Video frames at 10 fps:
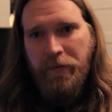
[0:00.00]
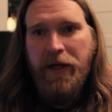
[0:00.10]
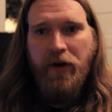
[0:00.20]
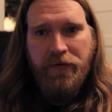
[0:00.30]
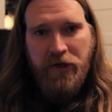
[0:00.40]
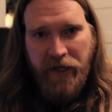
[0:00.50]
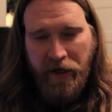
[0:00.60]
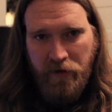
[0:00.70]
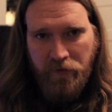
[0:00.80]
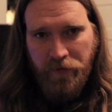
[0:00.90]
paid off your
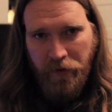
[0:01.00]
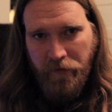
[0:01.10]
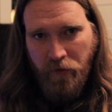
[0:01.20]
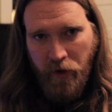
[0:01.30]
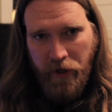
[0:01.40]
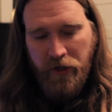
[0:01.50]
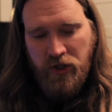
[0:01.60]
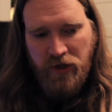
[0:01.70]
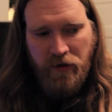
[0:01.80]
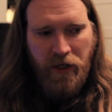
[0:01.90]
debt for the voyage